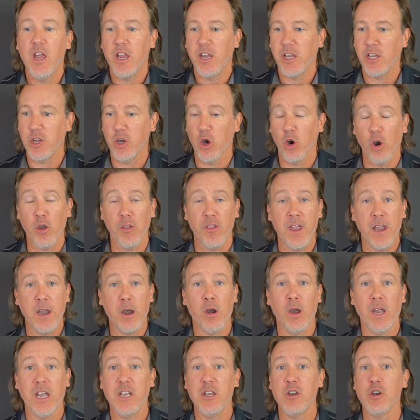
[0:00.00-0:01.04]
you're there
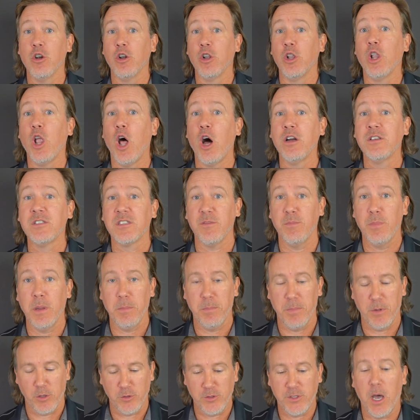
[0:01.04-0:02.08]
and your lungs have been
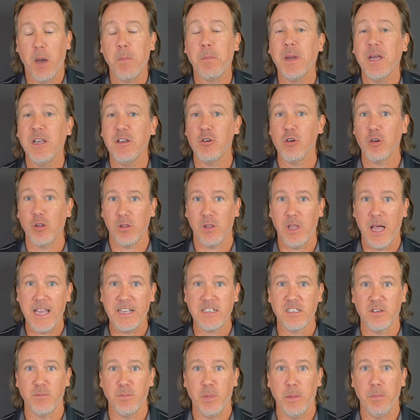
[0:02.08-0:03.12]
built up and your
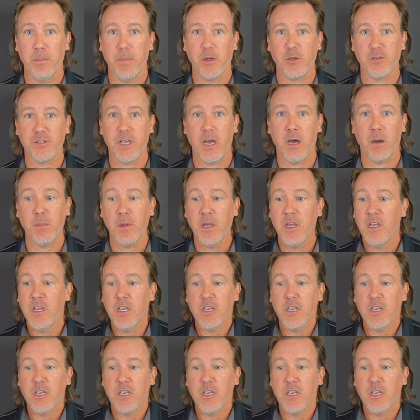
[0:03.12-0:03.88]
legs have been built up.